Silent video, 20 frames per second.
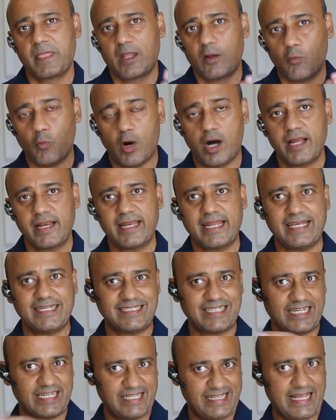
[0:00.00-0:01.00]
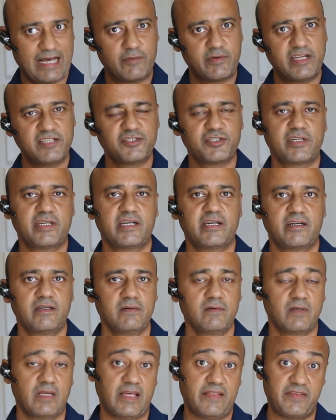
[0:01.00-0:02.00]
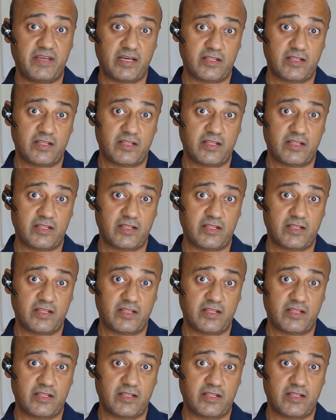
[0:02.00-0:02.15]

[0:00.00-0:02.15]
One is a cloud engineer and the